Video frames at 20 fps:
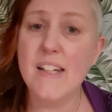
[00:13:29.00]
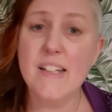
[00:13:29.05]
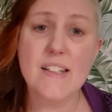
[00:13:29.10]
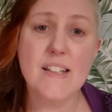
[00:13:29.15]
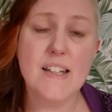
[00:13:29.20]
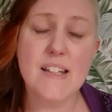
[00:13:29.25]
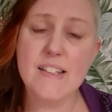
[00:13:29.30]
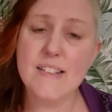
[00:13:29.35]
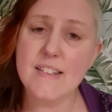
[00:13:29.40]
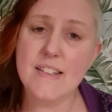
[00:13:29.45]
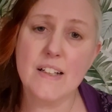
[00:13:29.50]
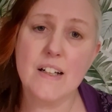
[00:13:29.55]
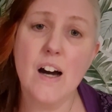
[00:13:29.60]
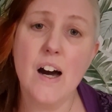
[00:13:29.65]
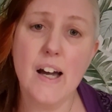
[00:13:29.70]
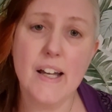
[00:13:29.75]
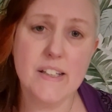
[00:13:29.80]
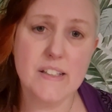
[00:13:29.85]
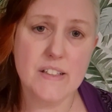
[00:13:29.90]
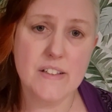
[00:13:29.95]
it's the
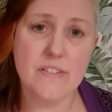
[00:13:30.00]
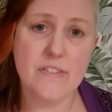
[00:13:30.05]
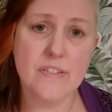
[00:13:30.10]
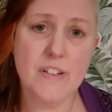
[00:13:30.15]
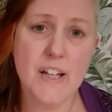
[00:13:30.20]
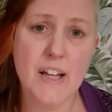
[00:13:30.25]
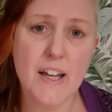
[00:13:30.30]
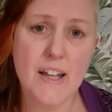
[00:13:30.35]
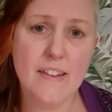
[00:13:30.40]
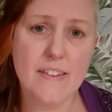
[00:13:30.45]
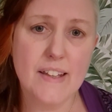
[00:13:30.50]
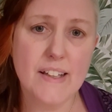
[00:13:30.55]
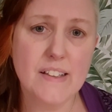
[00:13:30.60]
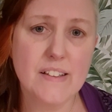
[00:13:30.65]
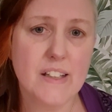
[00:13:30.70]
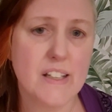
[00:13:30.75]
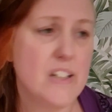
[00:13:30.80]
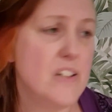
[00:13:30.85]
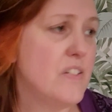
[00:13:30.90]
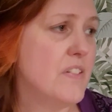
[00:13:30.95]
kind of thing
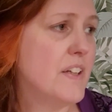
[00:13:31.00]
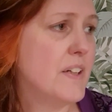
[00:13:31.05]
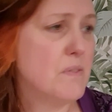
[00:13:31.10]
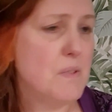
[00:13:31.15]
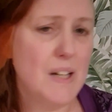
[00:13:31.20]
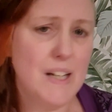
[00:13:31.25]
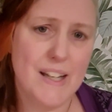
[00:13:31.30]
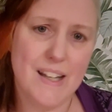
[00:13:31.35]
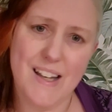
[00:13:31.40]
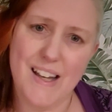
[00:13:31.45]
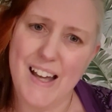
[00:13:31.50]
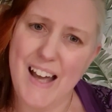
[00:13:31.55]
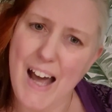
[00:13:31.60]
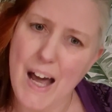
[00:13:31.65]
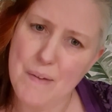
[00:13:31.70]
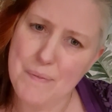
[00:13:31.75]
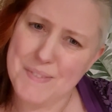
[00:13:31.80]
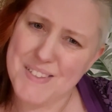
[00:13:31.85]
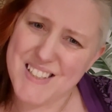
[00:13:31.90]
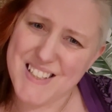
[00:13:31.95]
that you think, well, it
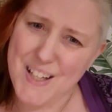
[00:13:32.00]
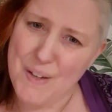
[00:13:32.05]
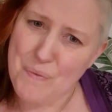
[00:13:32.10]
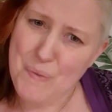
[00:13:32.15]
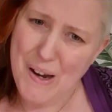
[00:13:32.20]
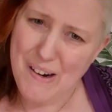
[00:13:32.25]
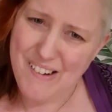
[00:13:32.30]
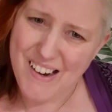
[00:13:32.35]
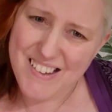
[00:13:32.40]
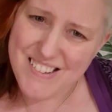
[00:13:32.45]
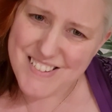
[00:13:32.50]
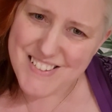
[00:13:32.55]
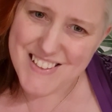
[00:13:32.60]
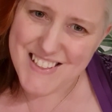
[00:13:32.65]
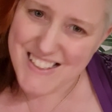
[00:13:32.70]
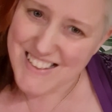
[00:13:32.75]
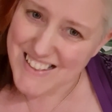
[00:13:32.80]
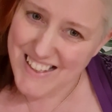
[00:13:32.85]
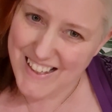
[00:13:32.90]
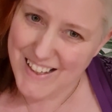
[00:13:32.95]
happened somewhere else,
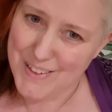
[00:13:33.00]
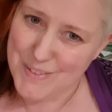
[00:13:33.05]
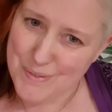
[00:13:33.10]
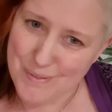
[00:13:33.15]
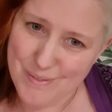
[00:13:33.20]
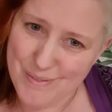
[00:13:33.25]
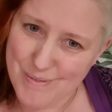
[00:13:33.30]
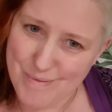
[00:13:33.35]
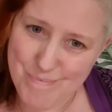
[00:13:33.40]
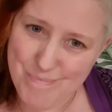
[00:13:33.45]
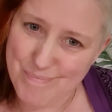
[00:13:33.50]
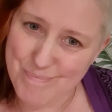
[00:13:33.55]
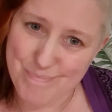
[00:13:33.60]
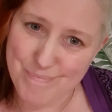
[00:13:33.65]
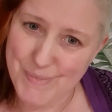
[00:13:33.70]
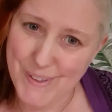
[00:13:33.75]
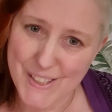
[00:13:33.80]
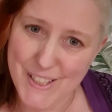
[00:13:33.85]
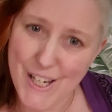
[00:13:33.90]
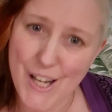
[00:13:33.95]
didn't it?
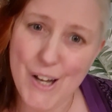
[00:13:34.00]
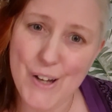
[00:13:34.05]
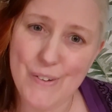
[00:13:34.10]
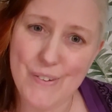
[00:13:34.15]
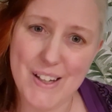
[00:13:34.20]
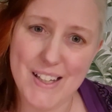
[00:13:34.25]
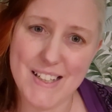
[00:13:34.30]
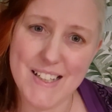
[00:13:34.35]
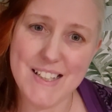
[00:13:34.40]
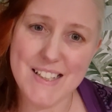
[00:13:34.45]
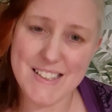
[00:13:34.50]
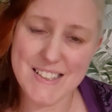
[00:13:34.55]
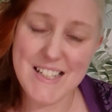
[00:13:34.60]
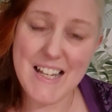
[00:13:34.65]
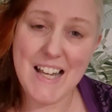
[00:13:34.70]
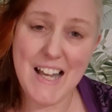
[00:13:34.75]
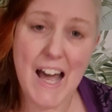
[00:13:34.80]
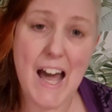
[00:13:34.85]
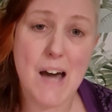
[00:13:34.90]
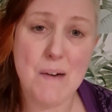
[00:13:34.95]
But no, it
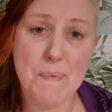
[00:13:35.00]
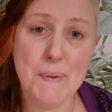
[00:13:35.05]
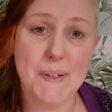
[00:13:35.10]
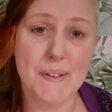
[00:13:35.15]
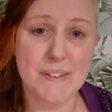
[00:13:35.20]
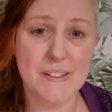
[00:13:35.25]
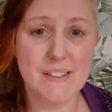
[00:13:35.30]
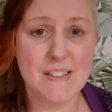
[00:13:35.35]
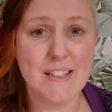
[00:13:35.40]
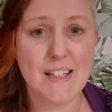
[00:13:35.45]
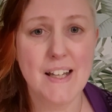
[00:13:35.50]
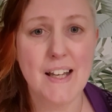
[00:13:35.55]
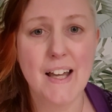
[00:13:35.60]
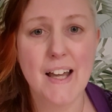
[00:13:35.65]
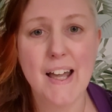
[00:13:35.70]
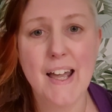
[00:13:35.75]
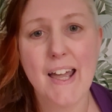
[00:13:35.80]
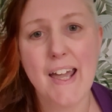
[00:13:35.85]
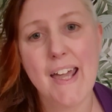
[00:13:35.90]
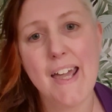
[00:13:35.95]
happened
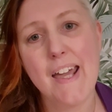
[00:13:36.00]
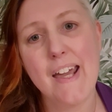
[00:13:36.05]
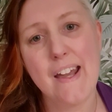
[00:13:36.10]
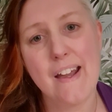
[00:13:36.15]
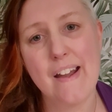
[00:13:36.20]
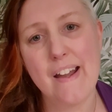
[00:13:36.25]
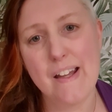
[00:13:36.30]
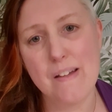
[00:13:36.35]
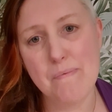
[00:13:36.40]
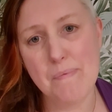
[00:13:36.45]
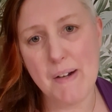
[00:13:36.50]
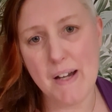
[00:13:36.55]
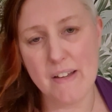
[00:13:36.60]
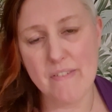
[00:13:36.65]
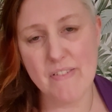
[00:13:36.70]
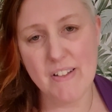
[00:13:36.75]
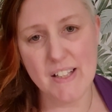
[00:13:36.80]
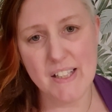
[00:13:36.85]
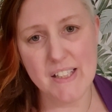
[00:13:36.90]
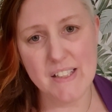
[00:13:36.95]
here in my
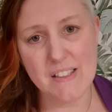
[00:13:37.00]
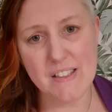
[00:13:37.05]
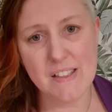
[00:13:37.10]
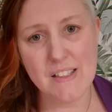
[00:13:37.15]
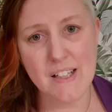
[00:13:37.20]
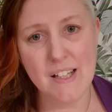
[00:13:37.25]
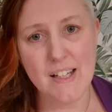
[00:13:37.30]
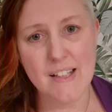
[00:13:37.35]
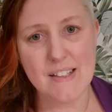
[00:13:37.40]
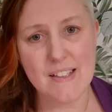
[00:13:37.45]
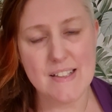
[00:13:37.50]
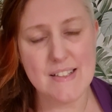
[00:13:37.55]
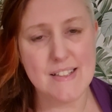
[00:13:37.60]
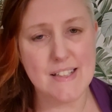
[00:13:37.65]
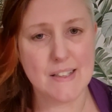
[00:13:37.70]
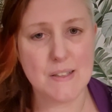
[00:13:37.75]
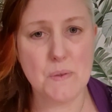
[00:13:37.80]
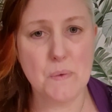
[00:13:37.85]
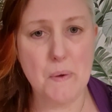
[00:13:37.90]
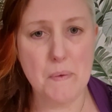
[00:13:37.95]
village, that
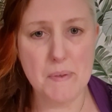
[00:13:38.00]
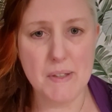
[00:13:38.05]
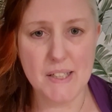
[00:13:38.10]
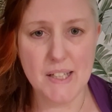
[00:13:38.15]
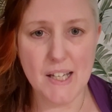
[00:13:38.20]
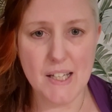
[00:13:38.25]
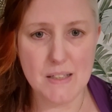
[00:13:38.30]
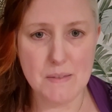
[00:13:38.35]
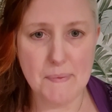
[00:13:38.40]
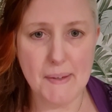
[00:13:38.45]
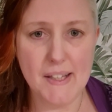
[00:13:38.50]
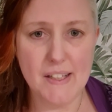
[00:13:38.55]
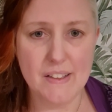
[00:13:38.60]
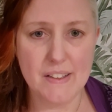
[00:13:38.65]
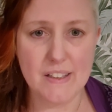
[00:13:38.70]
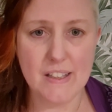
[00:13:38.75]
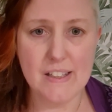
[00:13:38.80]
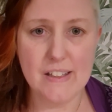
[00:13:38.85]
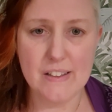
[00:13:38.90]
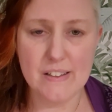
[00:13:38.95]
6 women had been
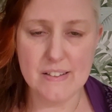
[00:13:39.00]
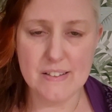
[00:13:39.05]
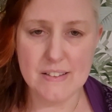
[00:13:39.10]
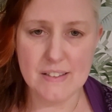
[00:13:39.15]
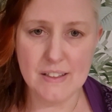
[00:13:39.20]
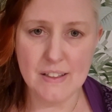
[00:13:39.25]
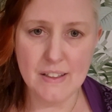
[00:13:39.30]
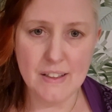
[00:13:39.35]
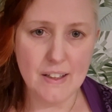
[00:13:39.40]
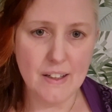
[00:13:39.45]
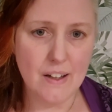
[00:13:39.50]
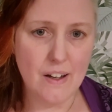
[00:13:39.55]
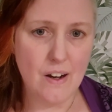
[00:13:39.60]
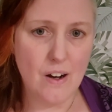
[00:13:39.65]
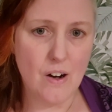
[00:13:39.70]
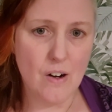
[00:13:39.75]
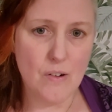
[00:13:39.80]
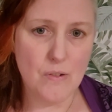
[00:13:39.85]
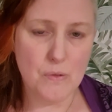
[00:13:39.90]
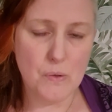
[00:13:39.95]
accused
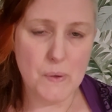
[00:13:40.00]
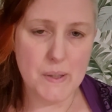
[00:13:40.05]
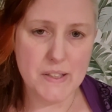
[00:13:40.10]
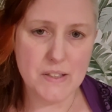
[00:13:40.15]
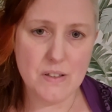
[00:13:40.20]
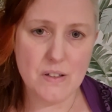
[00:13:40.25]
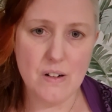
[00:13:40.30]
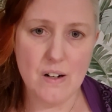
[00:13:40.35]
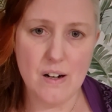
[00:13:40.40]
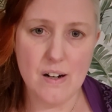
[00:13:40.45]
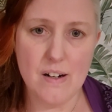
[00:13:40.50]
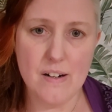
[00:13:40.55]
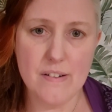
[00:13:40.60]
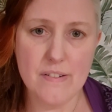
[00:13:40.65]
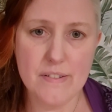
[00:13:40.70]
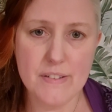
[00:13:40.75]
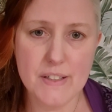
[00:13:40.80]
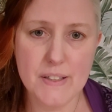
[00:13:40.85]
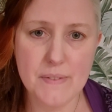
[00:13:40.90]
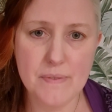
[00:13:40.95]
of
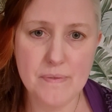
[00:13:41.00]
witchcraft.